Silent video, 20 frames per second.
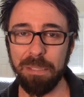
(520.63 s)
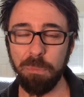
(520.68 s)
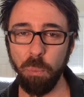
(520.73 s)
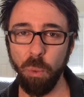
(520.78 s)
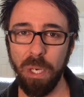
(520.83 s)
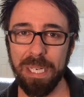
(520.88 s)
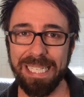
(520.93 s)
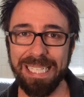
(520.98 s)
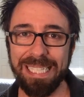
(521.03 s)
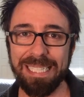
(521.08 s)

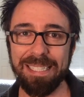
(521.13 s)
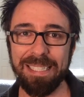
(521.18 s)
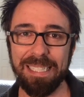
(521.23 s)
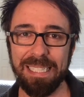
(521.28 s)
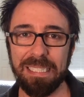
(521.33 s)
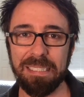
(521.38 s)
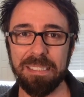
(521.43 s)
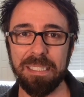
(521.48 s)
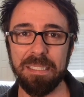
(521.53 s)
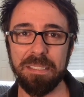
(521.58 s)
what it
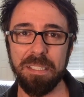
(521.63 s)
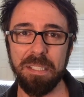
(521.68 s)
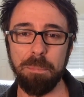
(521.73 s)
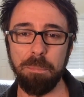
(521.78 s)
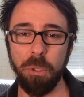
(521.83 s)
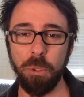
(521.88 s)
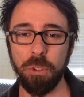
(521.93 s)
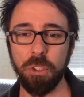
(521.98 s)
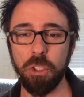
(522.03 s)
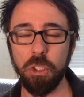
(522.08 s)
thinks is the
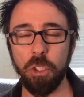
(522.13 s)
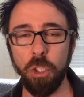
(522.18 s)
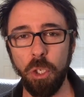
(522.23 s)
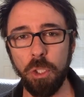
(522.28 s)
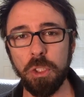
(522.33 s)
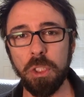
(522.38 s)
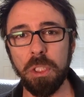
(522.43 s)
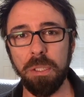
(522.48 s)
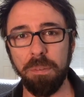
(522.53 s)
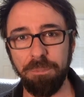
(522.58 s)
most
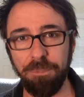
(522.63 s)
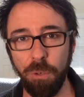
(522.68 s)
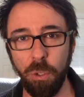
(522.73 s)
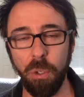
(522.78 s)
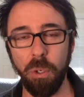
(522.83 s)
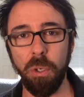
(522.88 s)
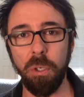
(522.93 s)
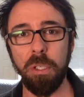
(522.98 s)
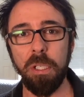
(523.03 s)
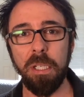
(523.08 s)
searched
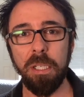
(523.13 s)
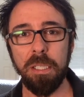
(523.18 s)
for